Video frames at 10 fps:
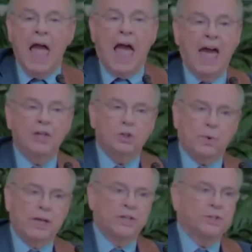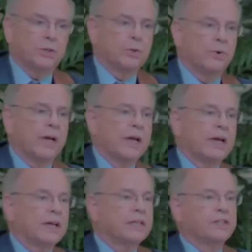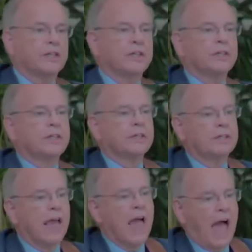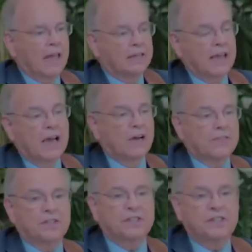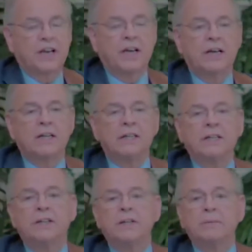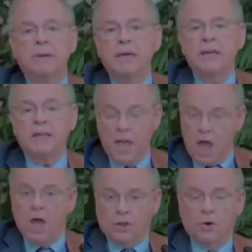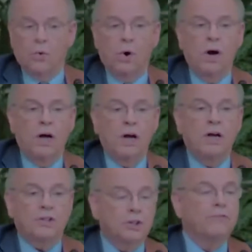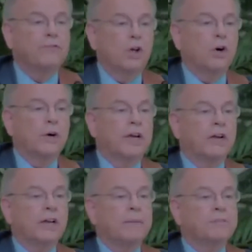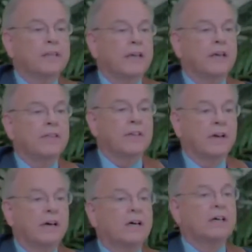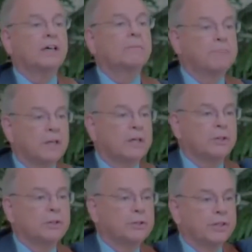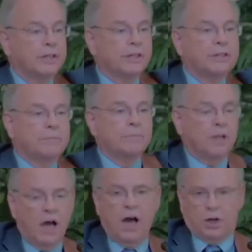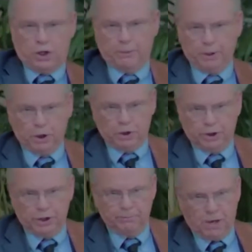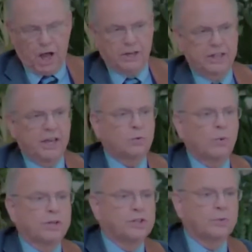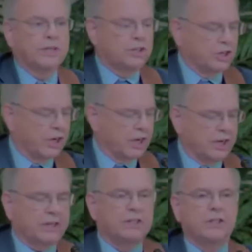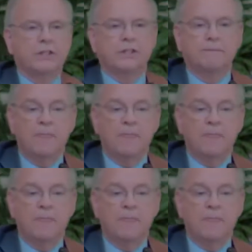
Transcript: has resurrected and how the sun can make the water flow. Here comes again the building block that was rejected